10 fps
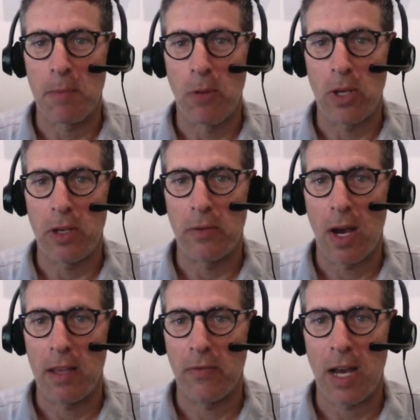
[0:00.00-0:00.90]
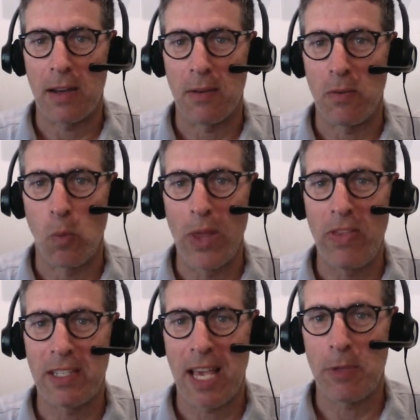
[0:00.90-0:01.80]
some point you've got you've got to win
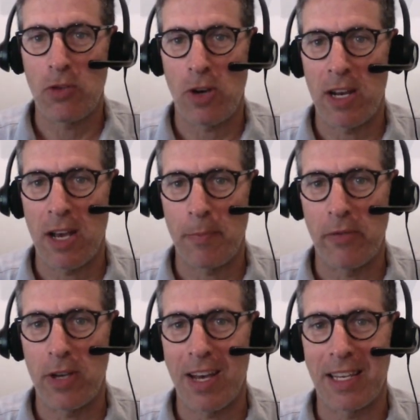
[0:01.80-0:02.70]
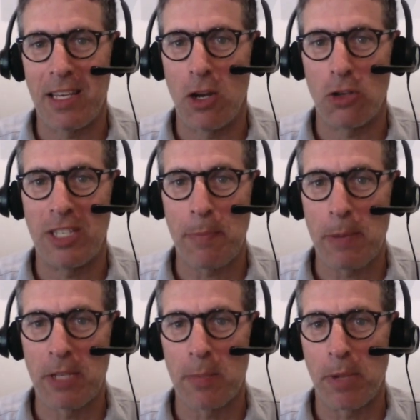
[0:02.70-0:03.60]
these games straight up. You've got to you know step
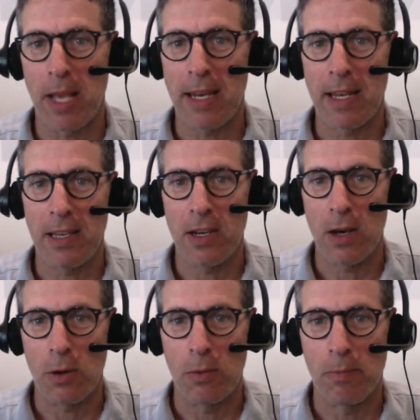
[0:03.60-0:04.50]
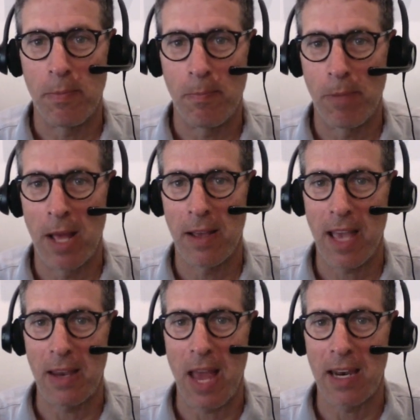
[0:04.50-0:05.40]
up to the plate and you know
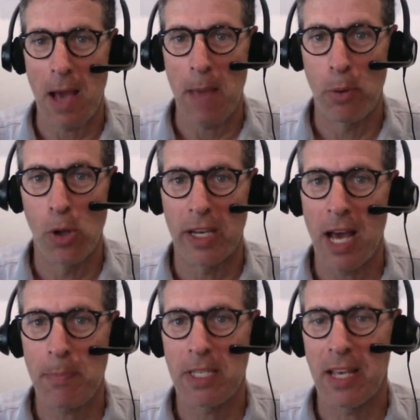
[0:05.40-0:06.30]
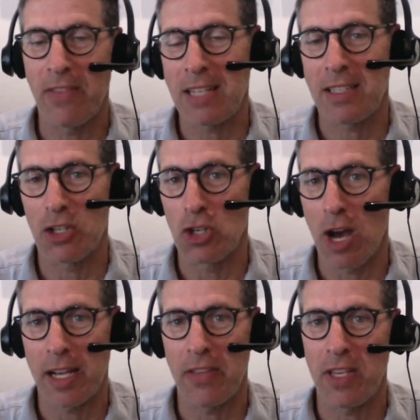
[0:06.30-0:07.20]
and, and, and pull an upset. That's the
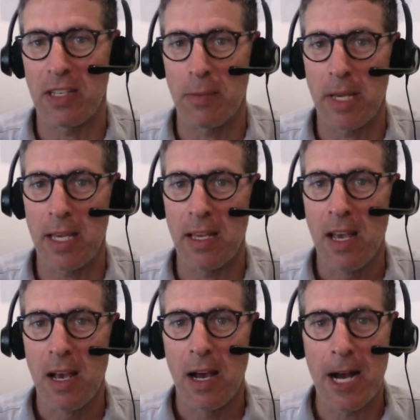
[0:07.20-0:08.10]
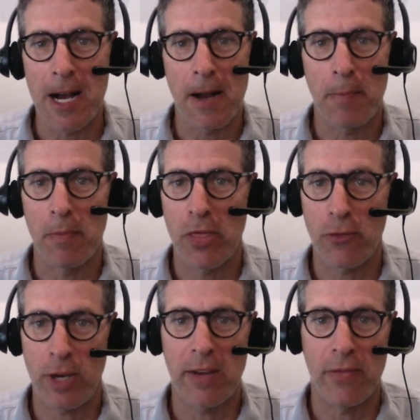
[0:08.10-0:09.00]
shocking thing to me. Um,
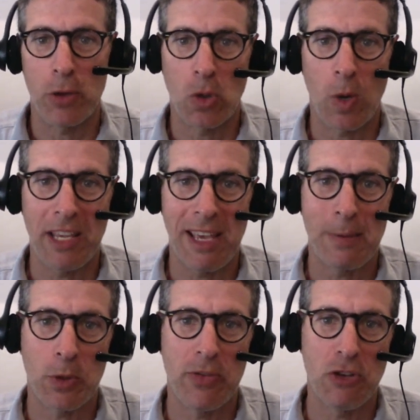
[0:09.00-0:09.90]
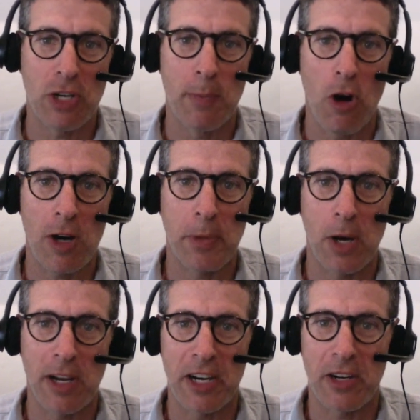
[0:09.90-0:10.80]
three of those 20 games were in the Jim
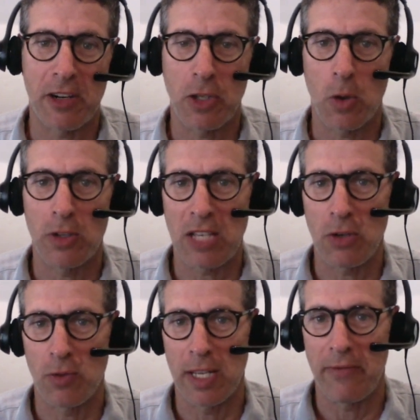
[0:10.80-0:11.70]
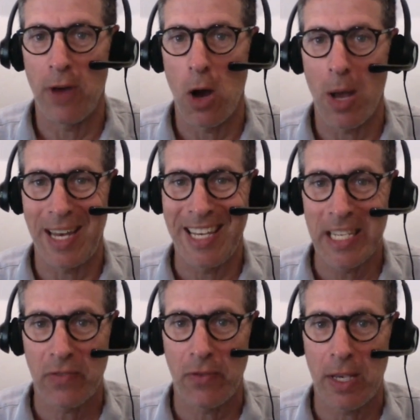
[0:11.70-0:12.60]
Harbaugh era, so it doesn't really fall at
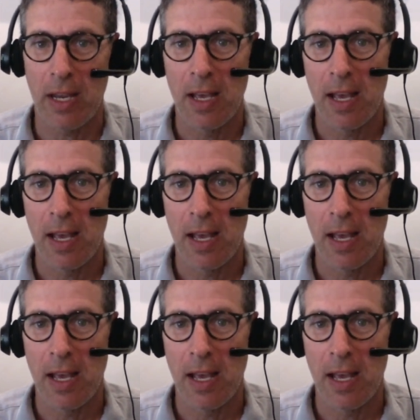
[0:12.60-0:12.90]
his feet